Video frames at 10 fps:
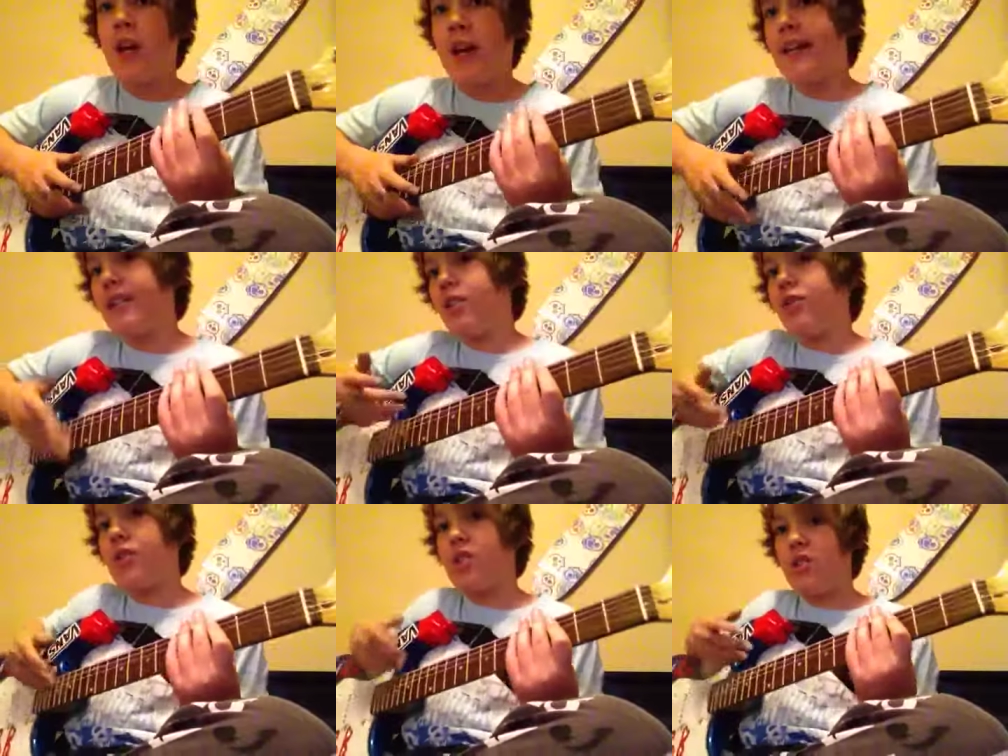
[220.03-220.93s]
And it
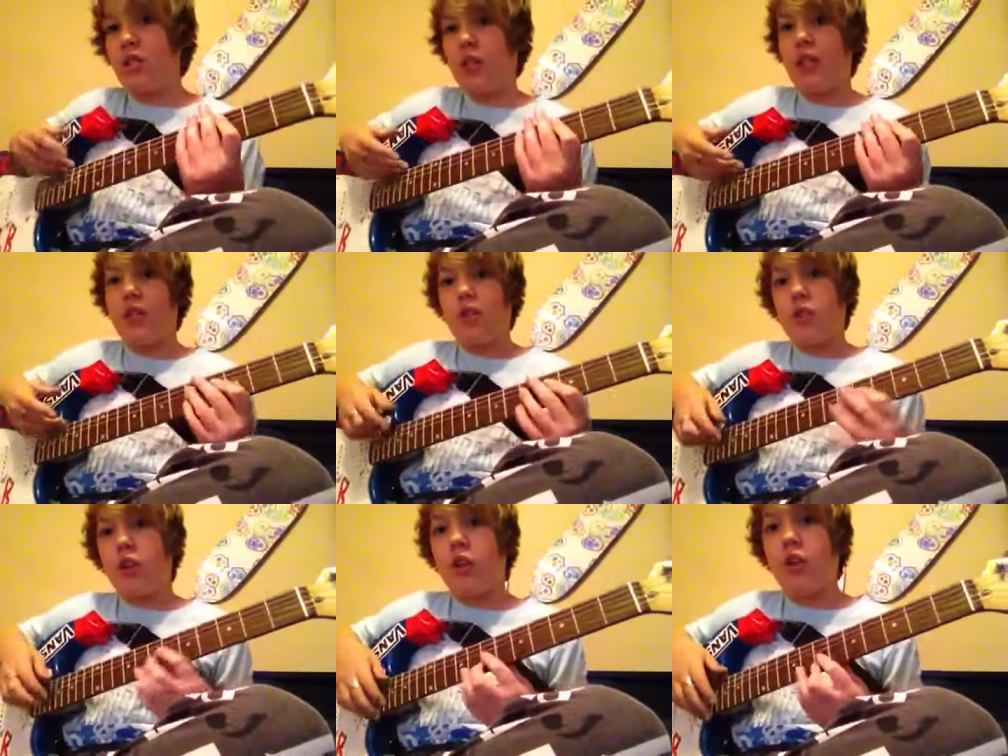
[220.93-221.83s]
goes like
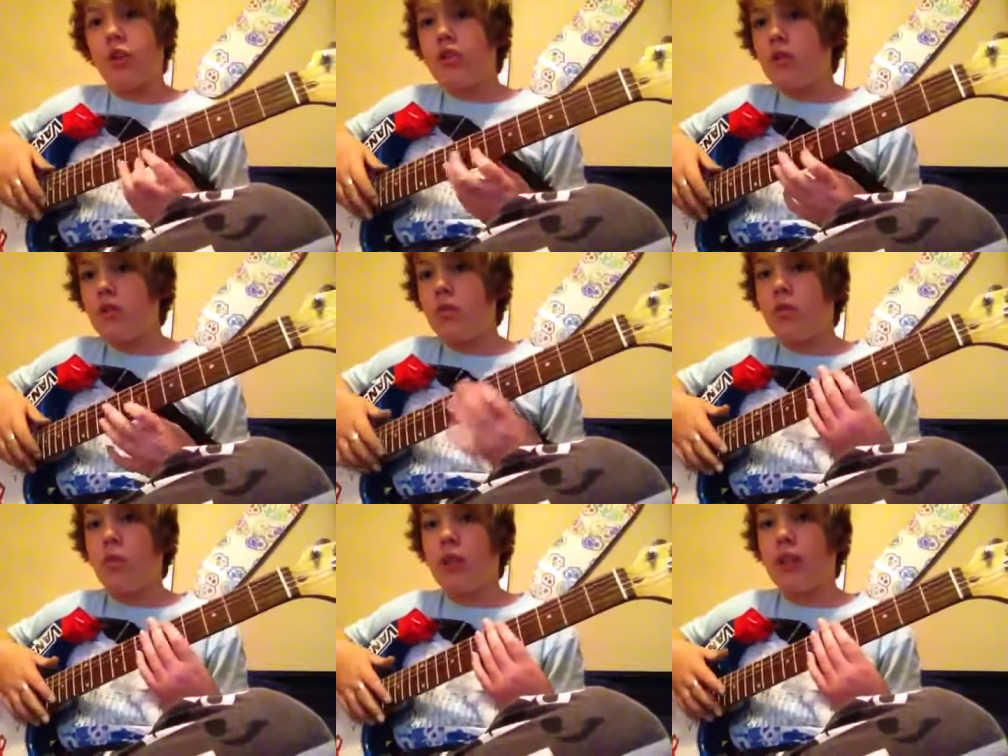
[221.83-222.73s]
little or
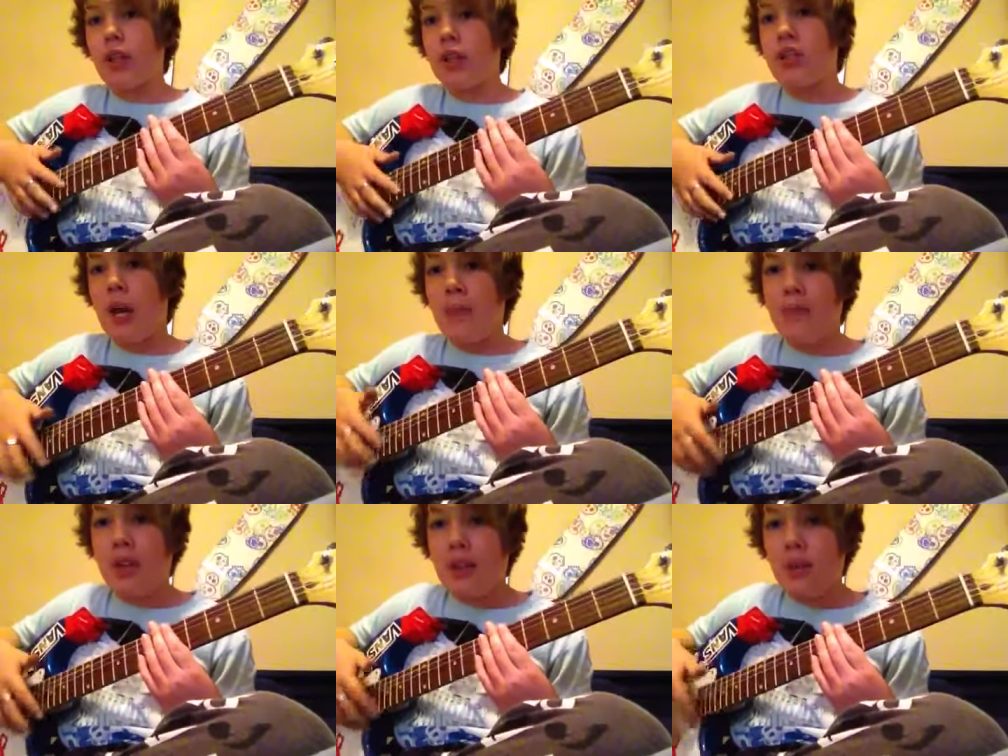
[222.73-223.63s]
like less
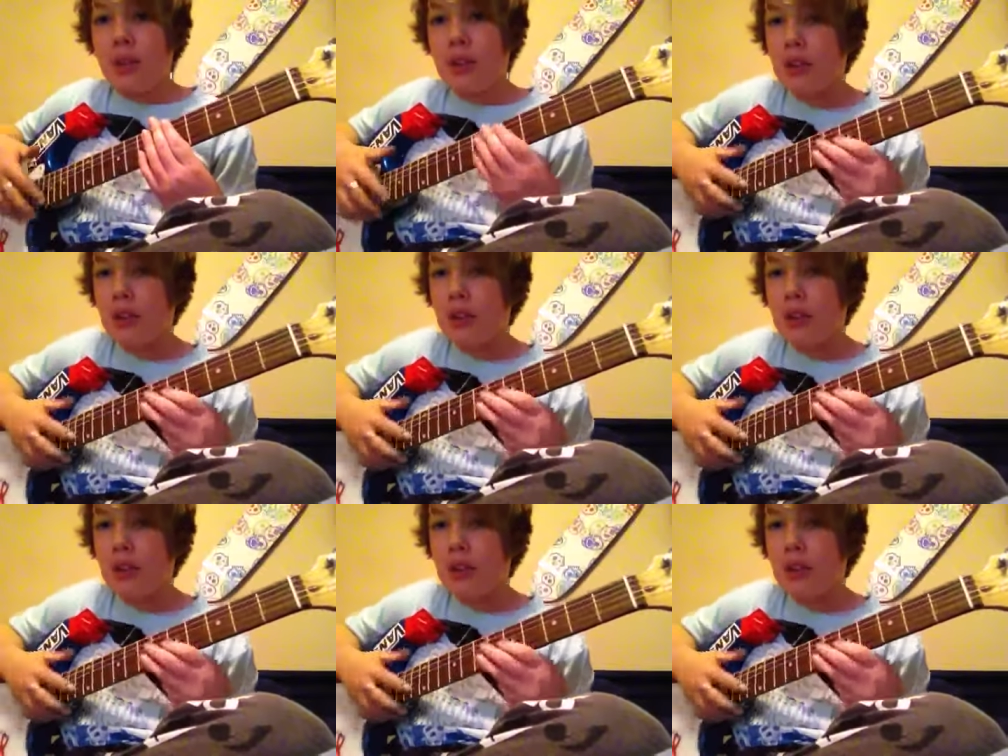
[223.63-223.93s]
taps every